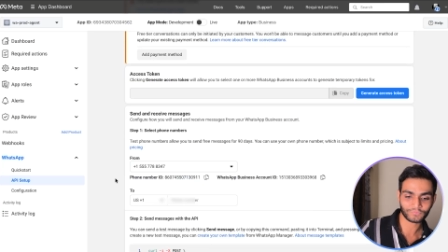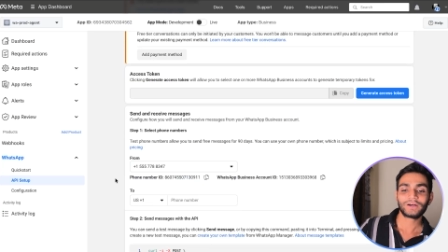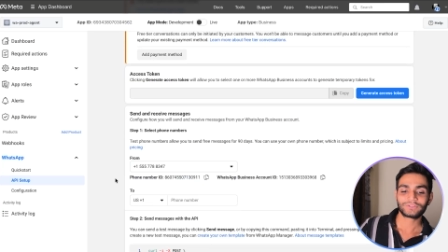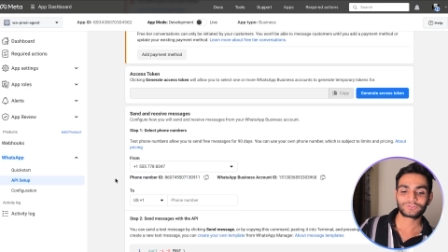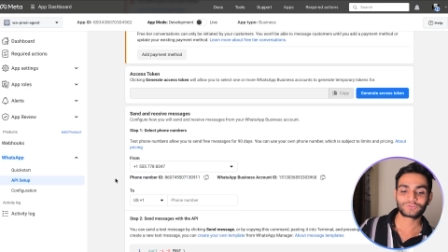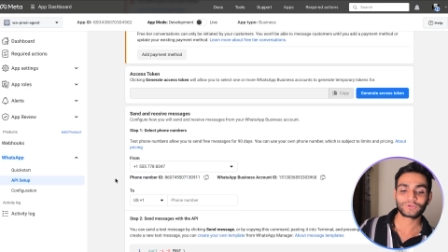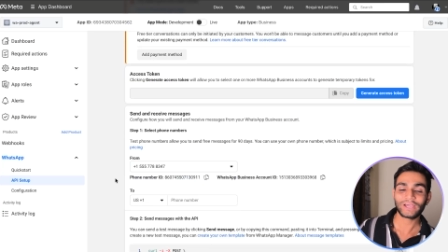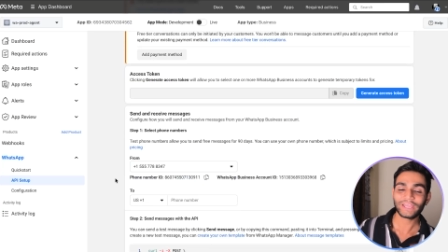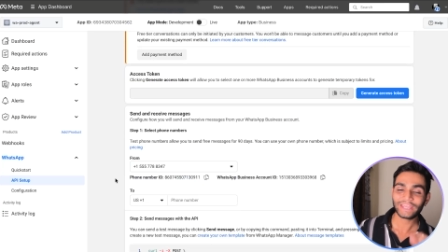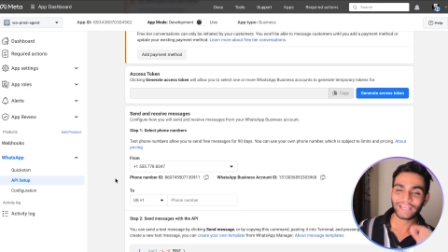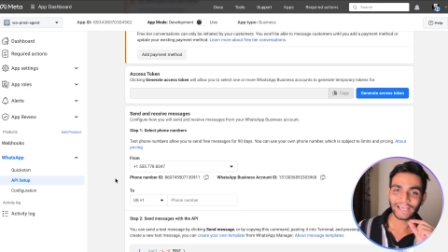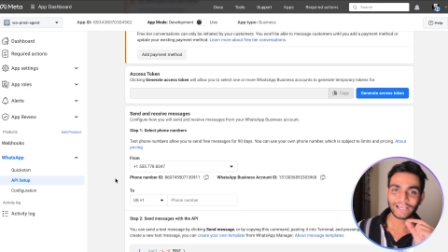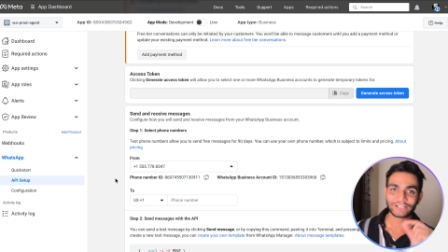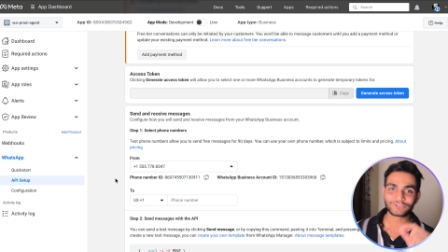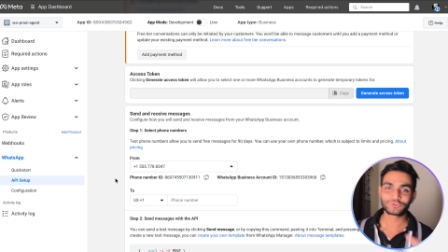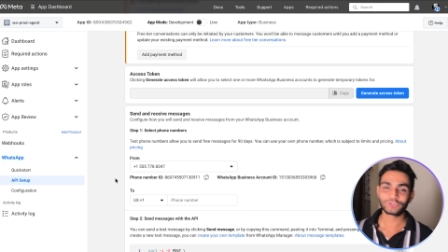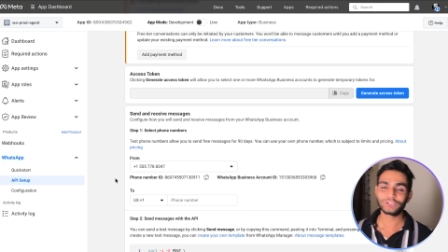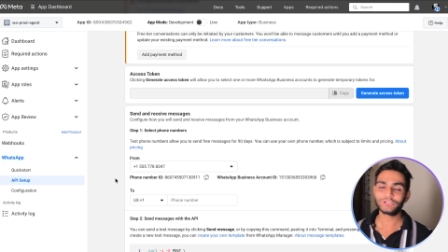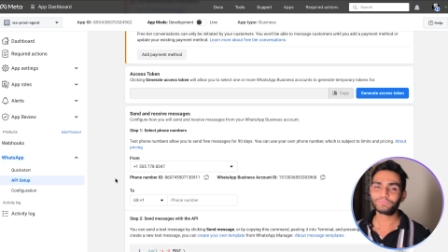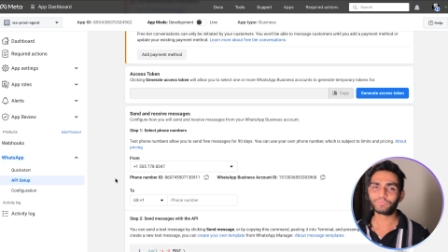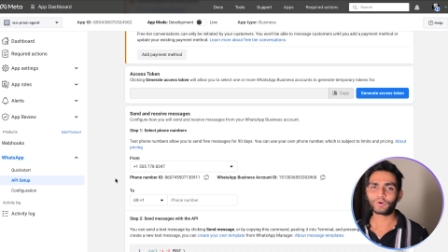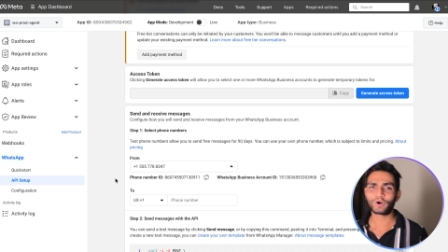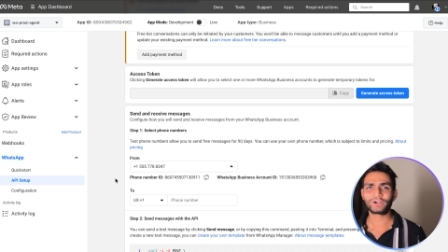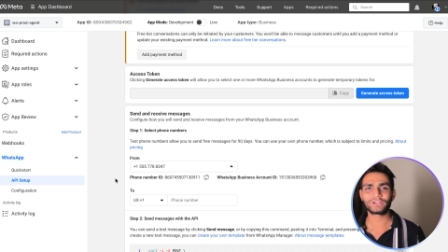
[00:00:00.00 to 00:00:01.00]
so i
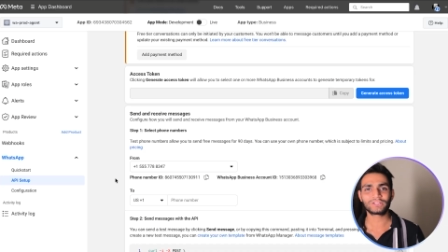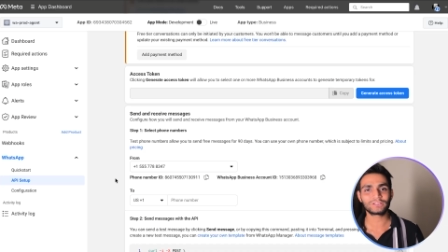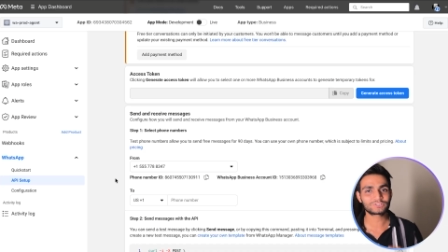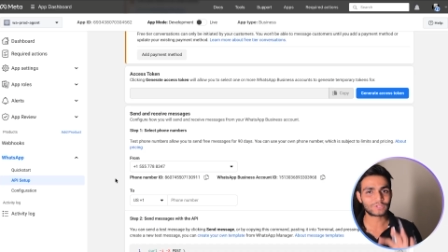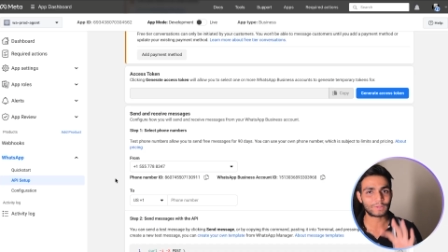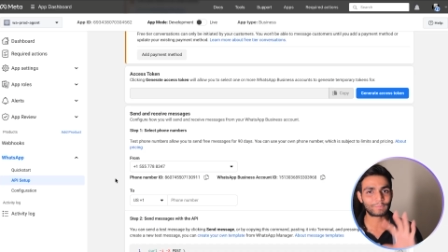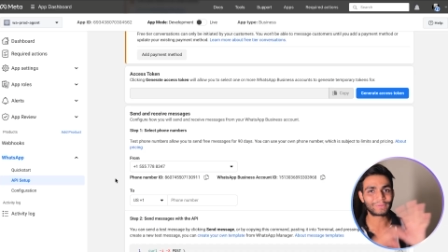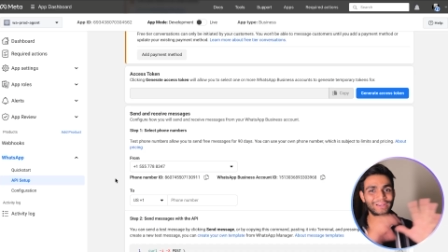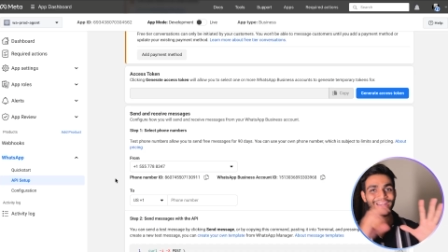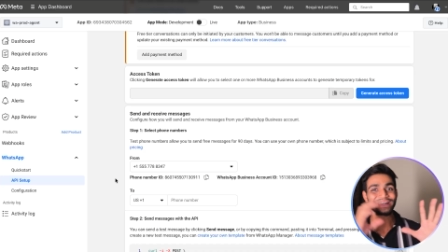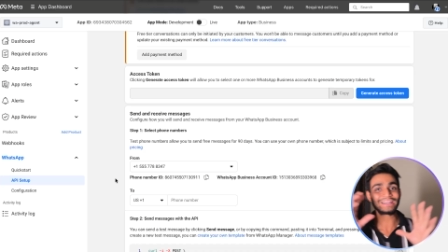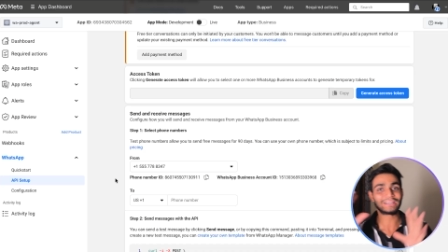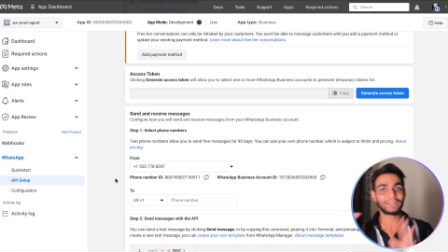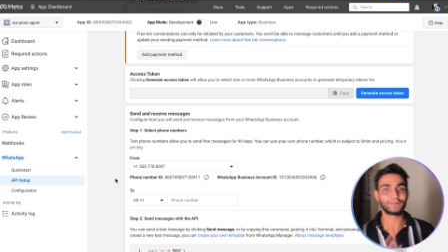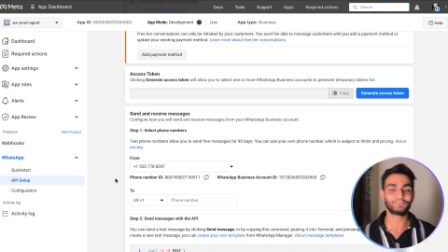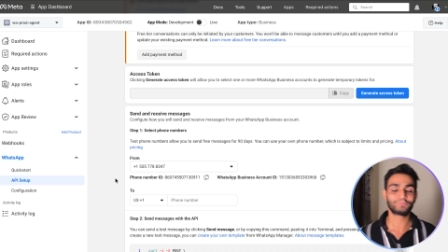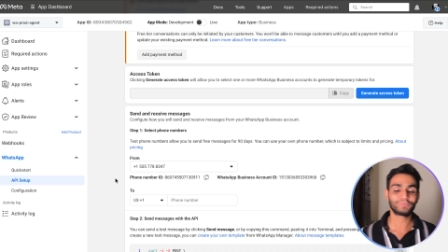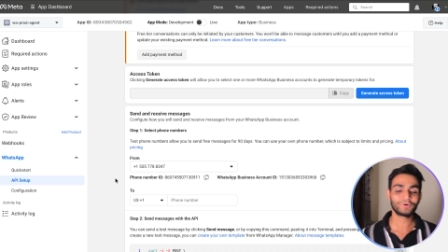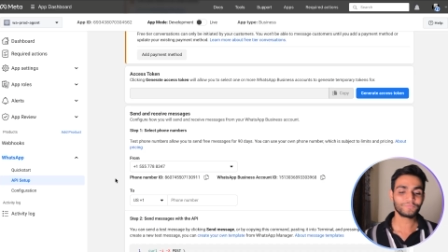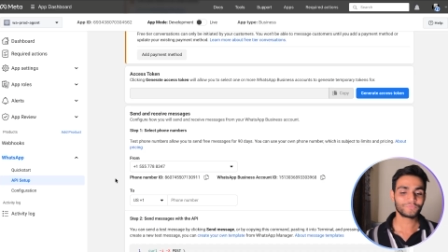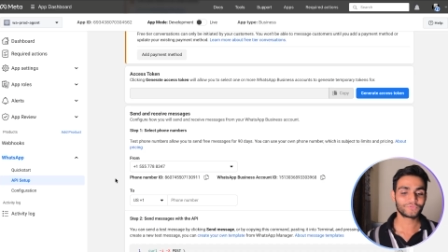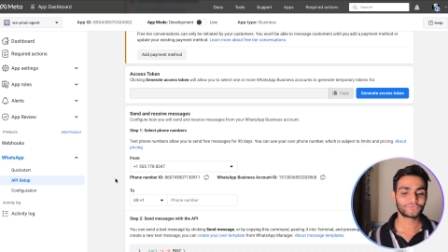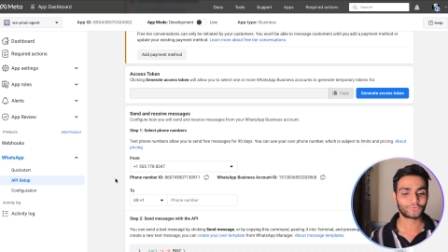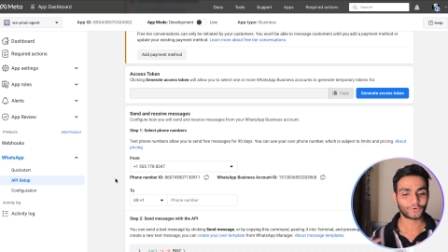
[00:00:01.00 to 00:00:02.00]
actually bought a separate
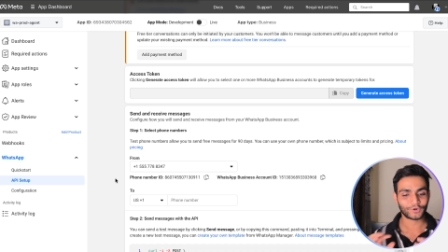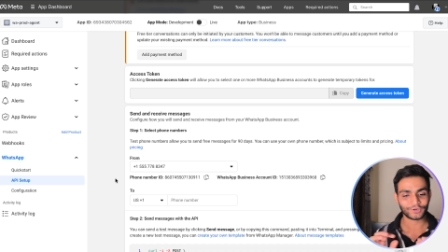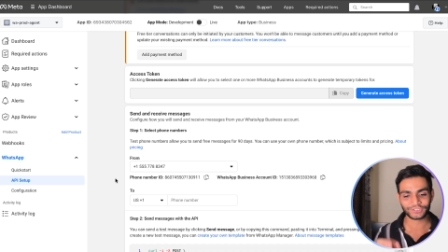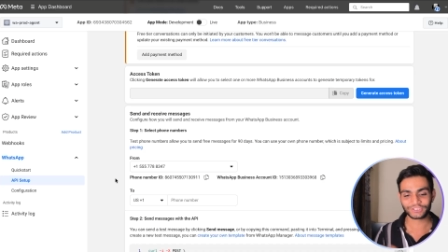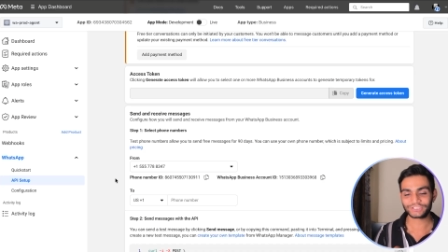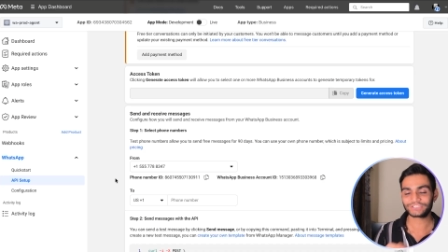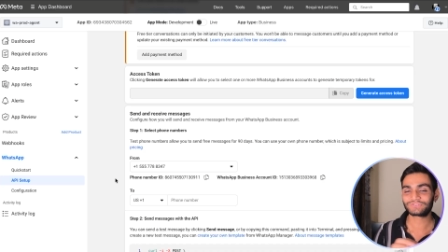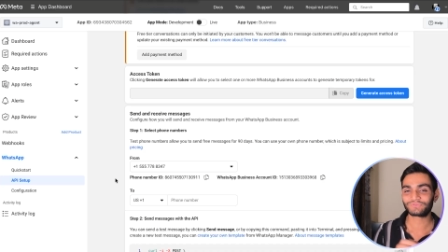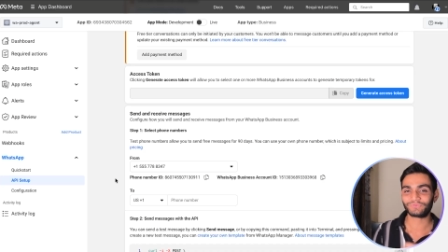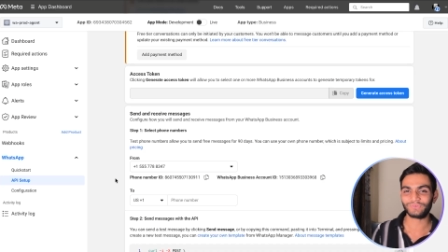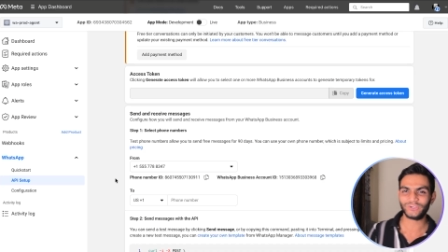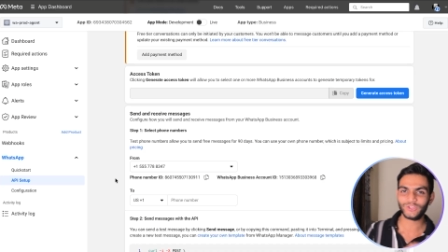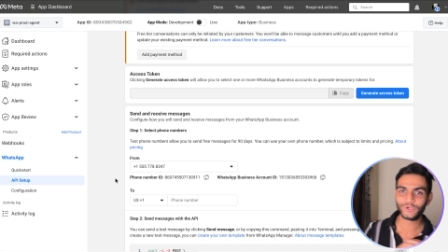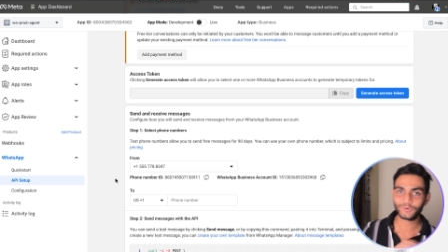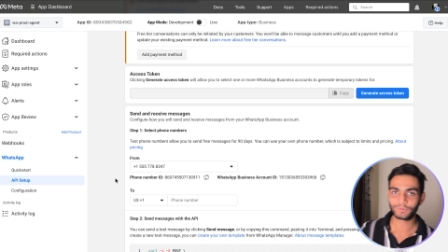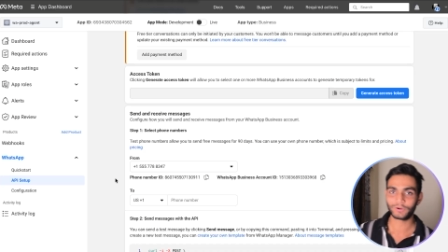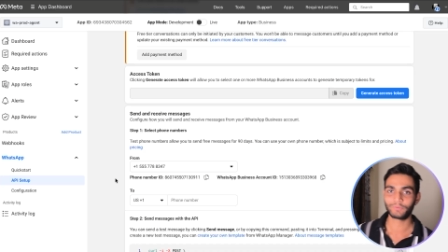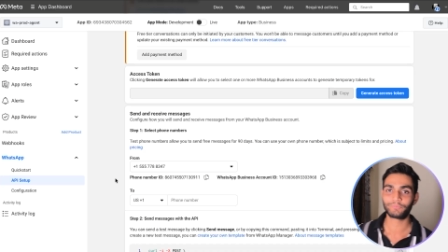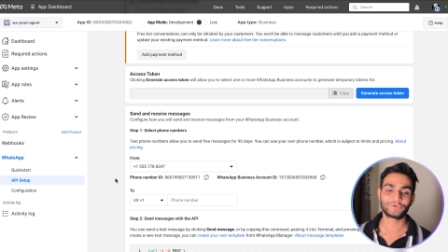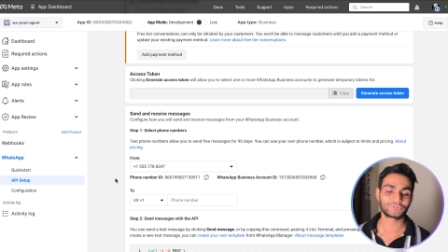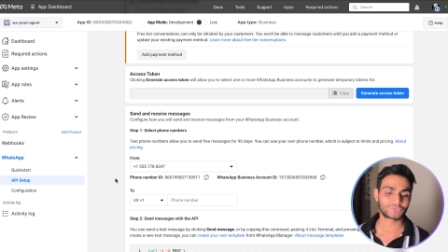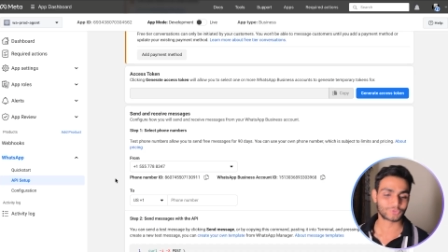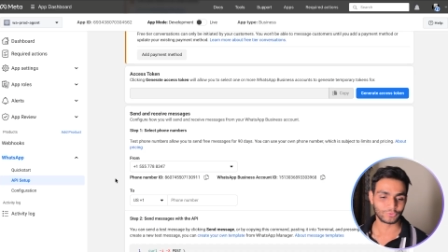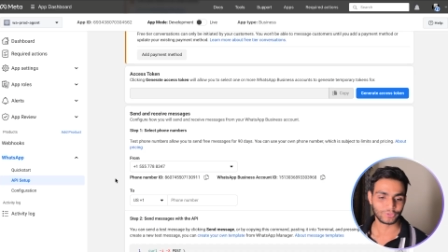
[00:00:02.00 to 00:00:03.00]
number for this video
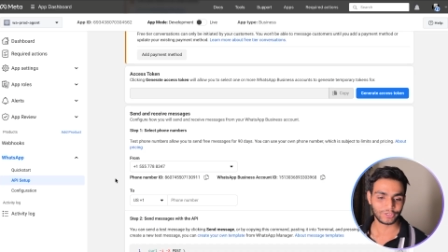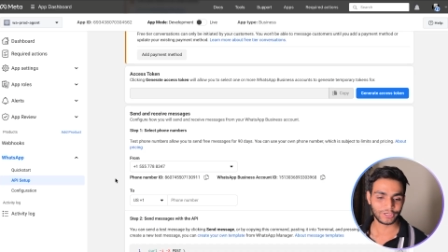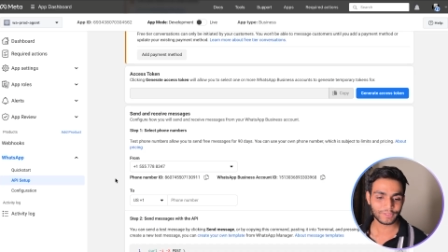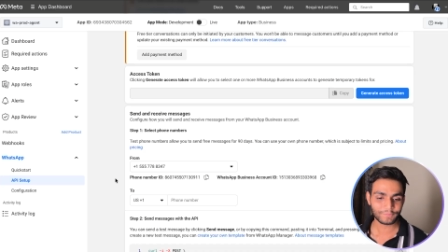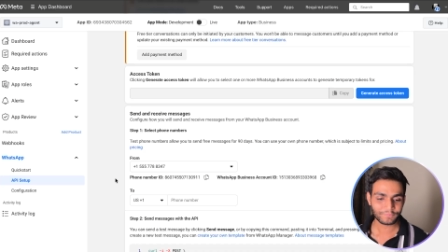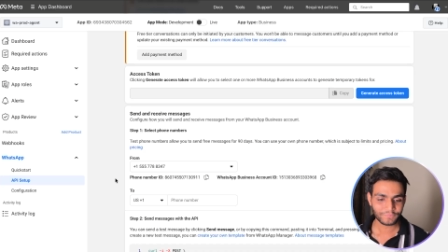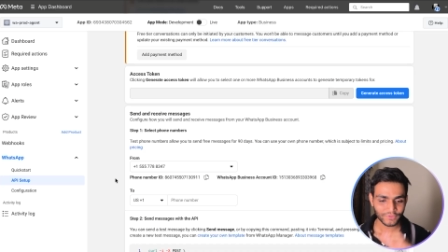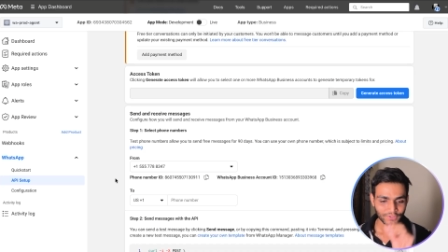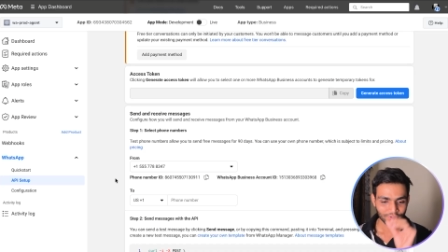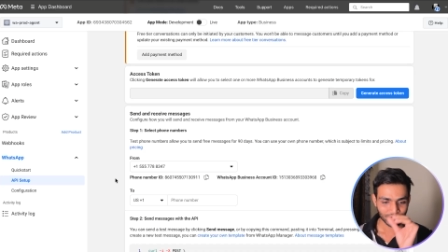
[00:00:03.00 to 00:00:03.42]
purpose only